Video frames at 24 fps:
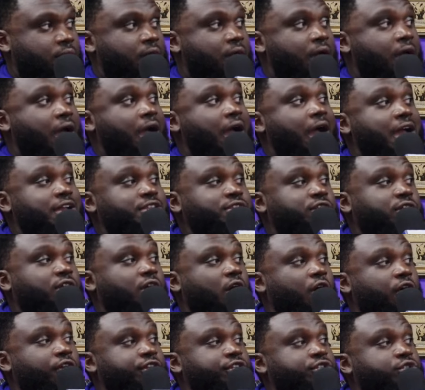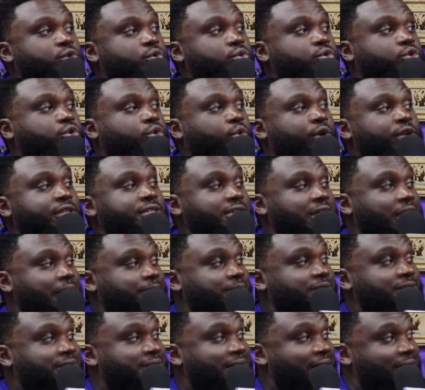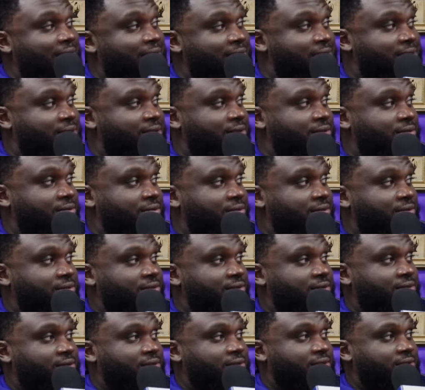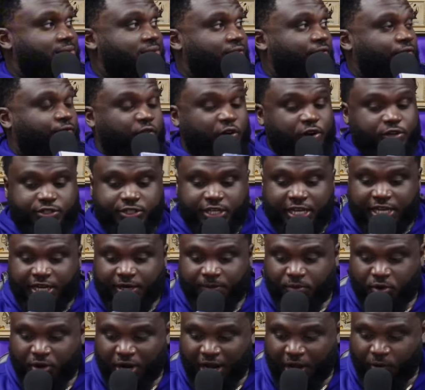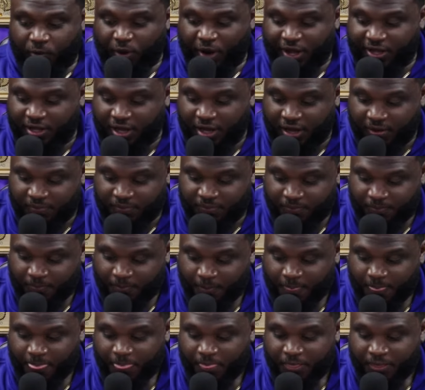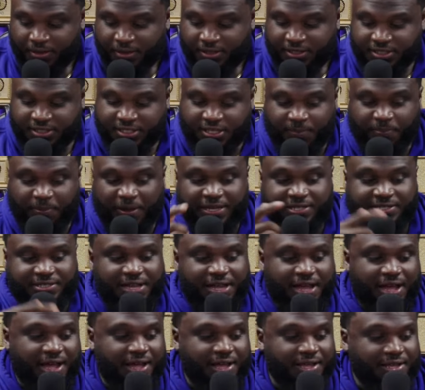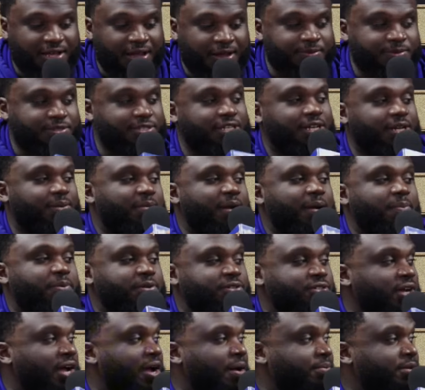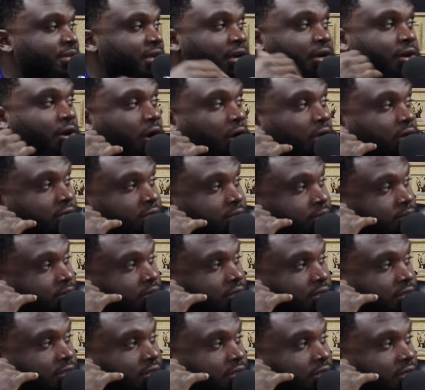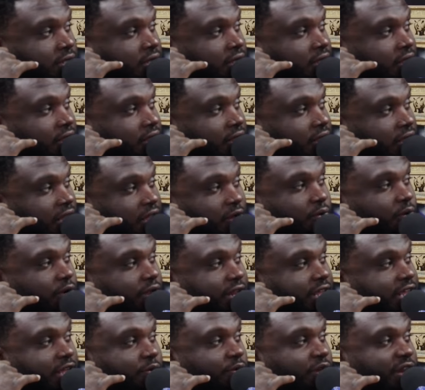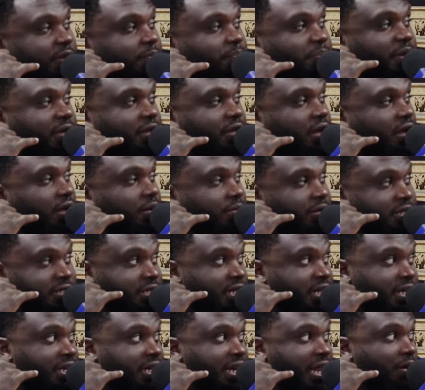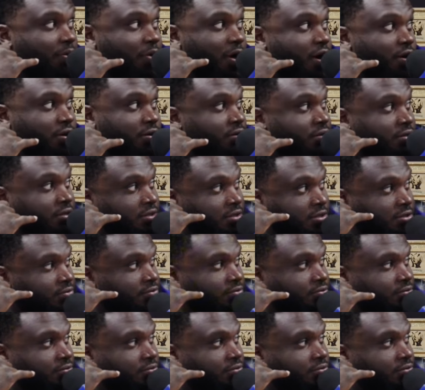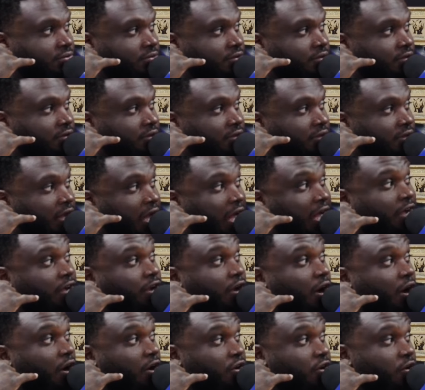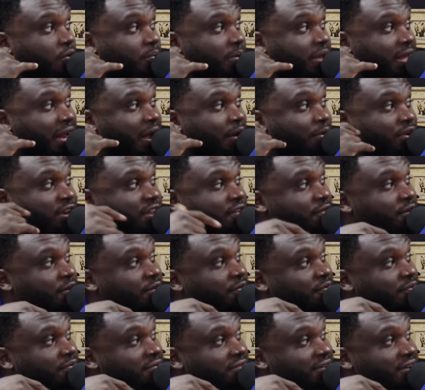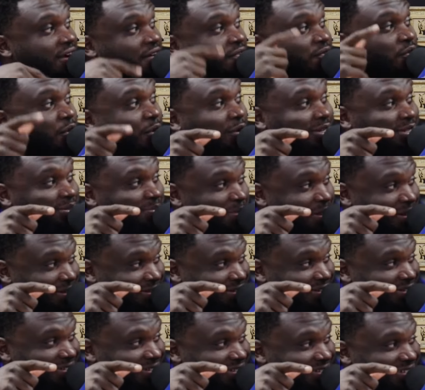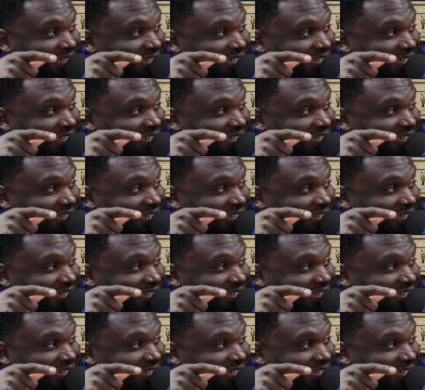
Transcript: Isaac called this dude three times a day. First thing in the morning, I wake up, step outside, I'm still in my pajamas. I call him. It went, he wouldn't even pick up because he ain't even at work. I called him and I would leave a, a voice message.